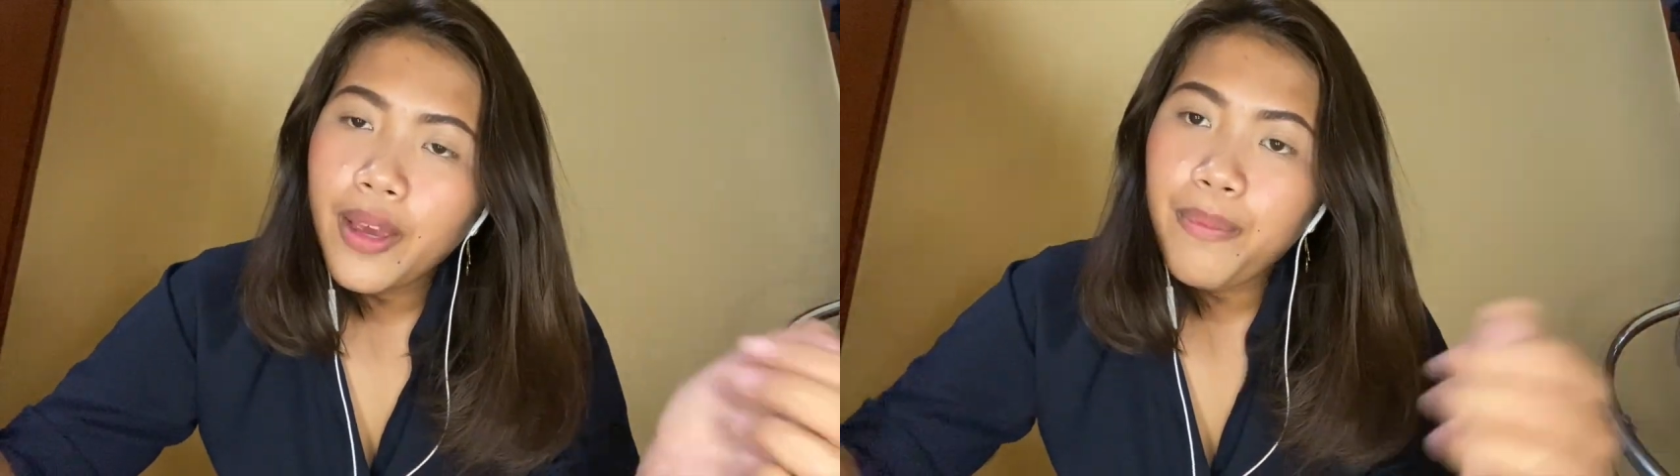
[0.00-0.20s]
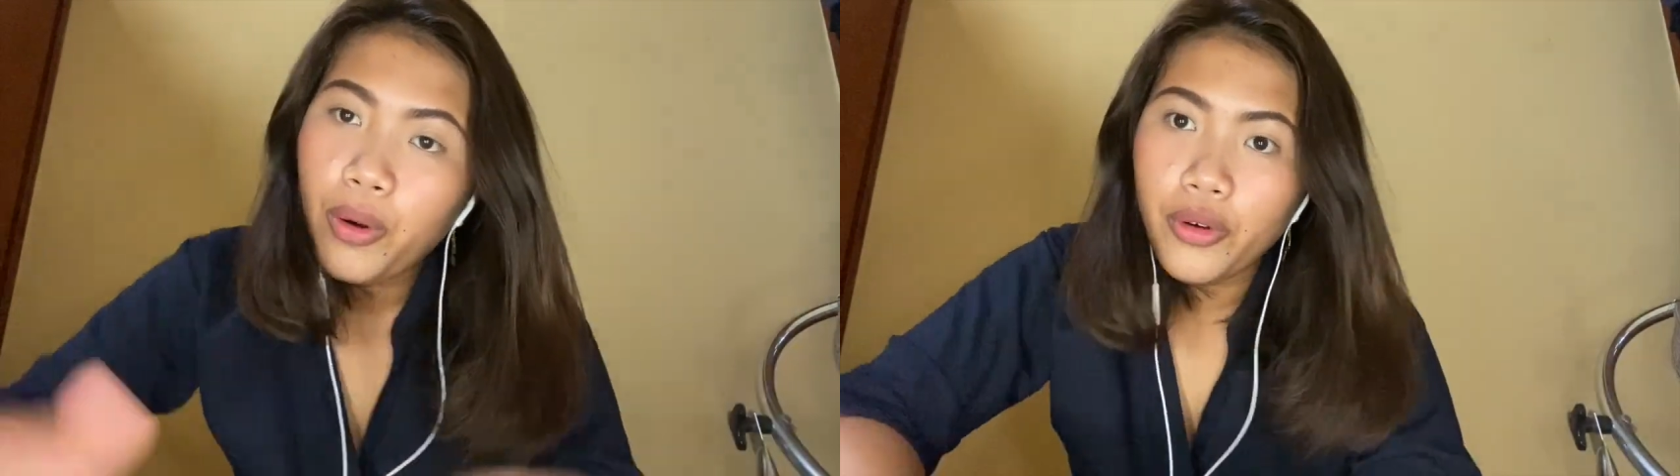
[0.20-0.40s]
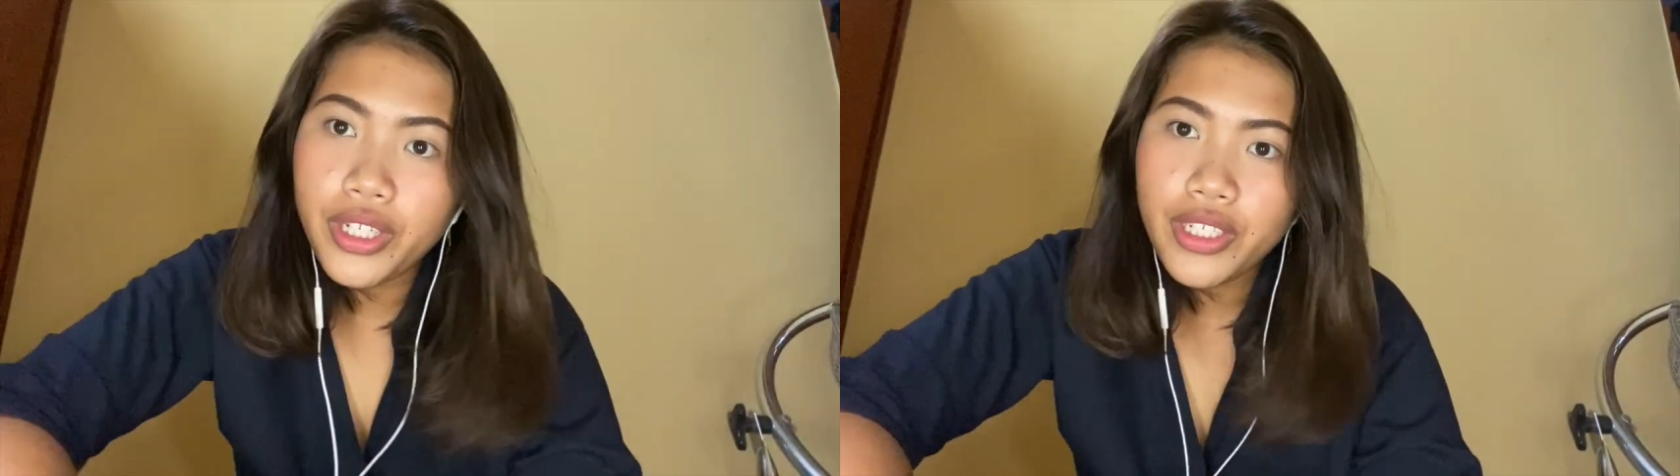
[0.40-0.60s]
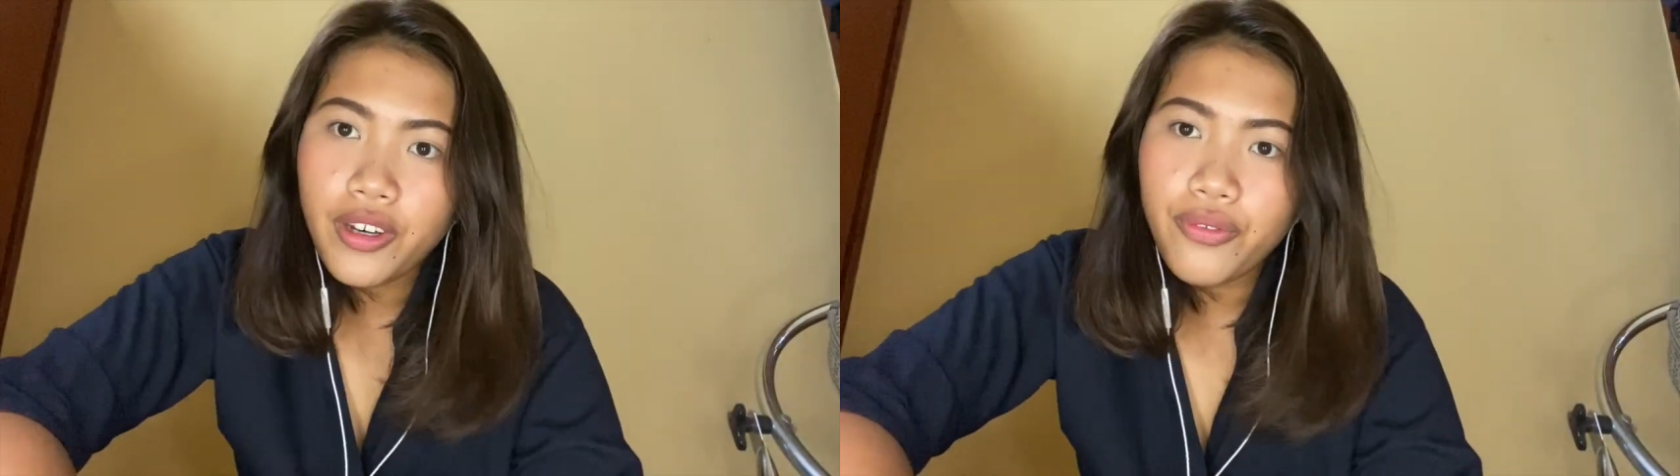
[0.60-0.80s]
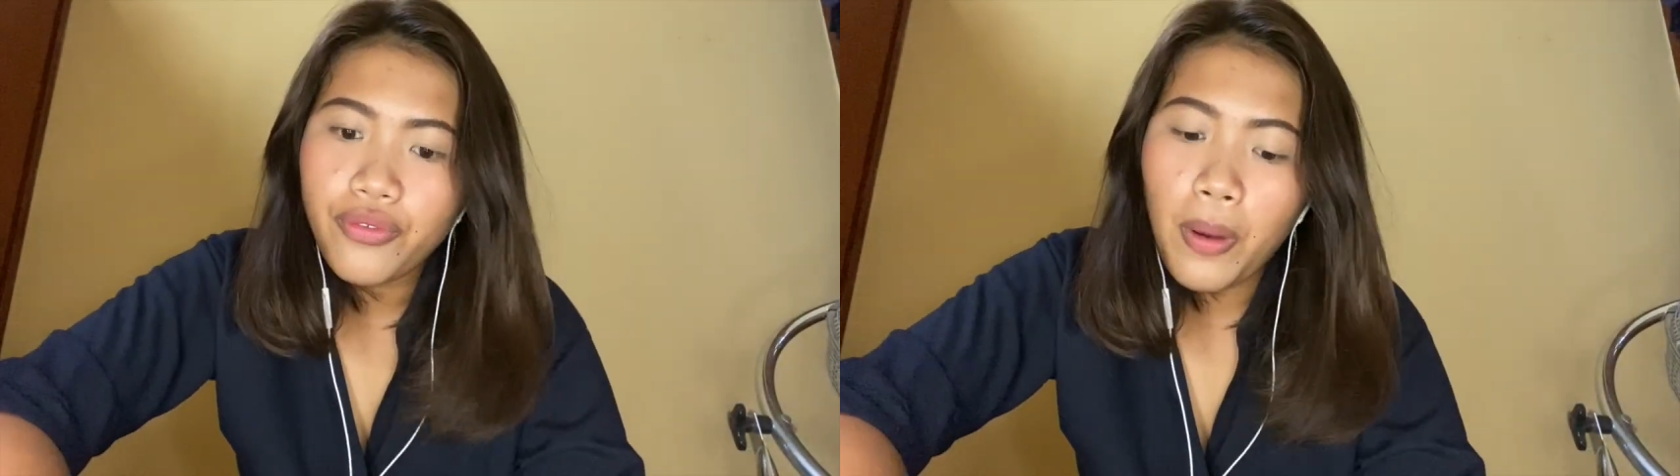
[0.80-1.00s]
point
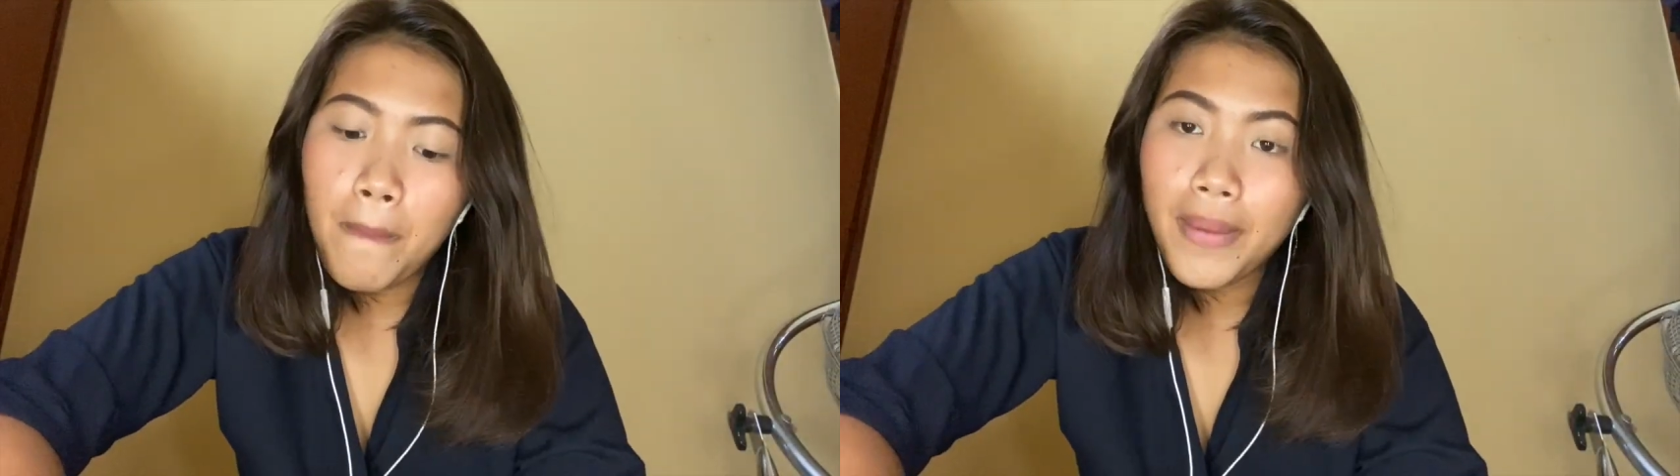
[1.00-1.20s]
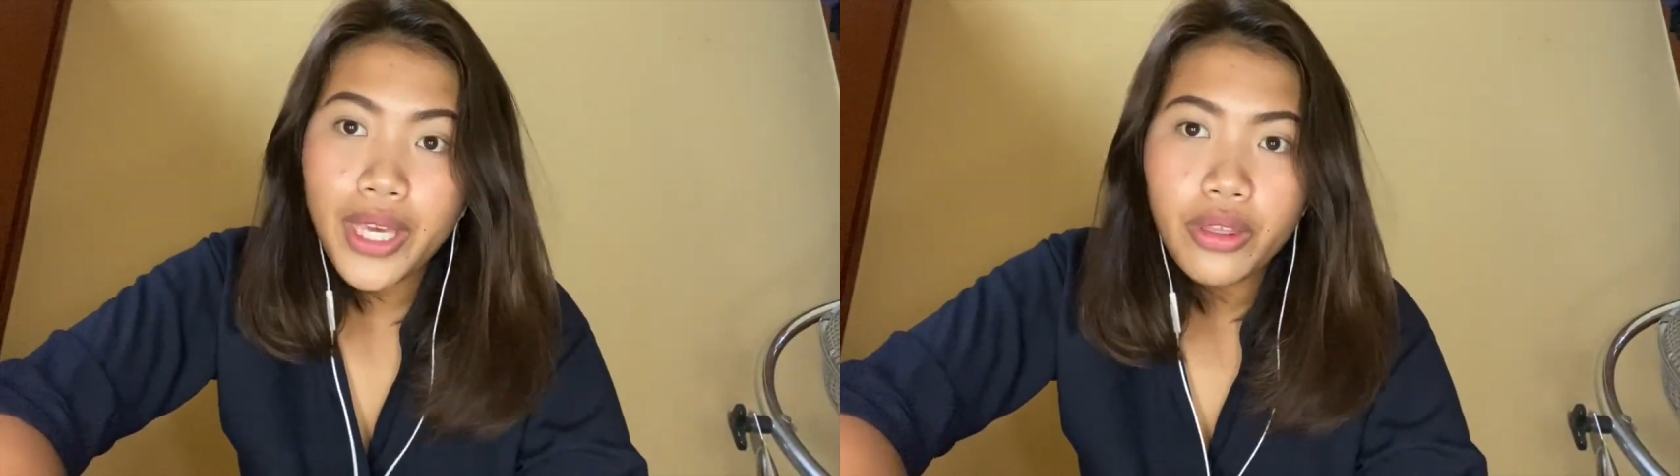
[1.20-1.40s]
of my